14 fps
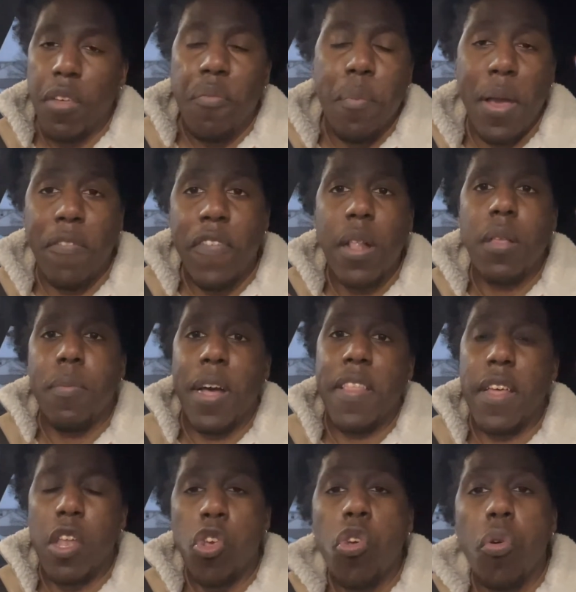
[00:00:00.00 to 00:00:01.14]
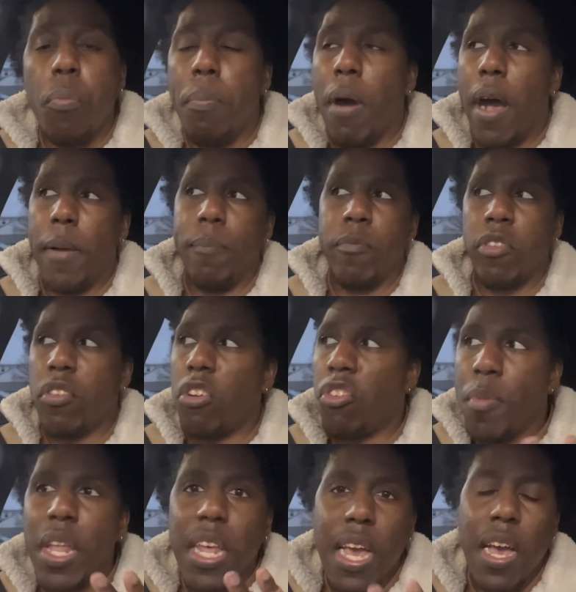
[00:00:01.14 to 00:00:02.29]
even my family by then knew, but social
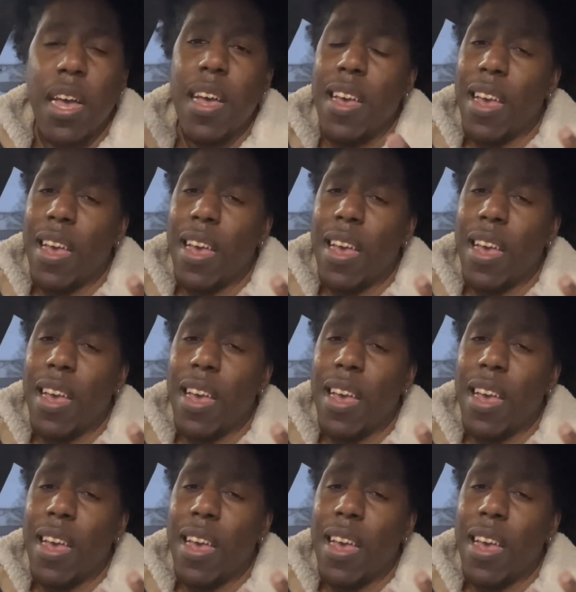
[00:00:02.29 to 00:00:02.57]
media,